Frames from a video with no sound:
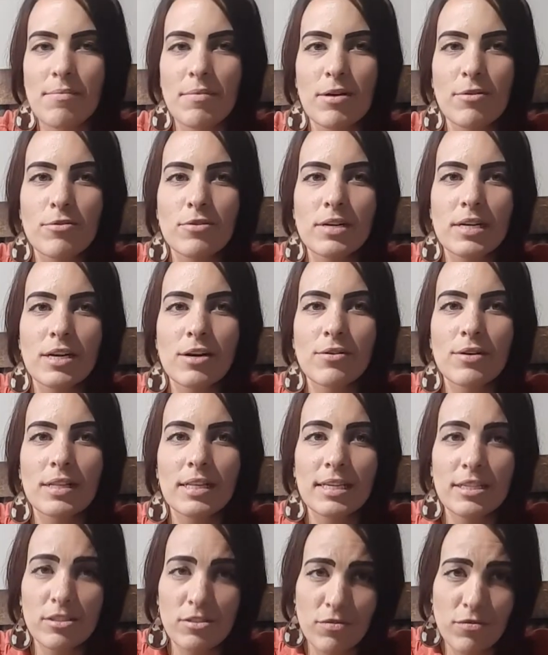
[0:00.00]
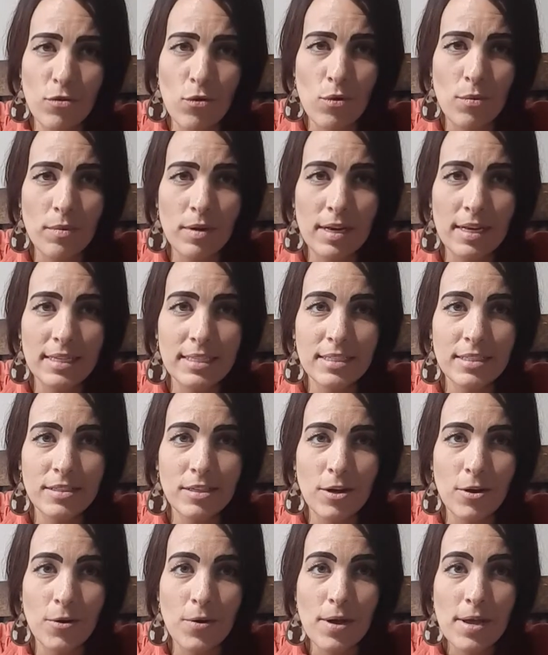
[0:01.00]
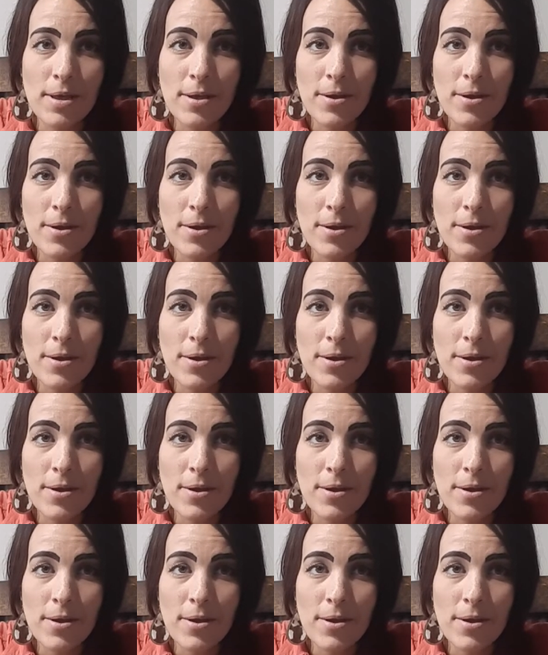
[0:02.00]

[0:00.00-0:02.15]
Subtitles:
I wanna go at least 4 months. So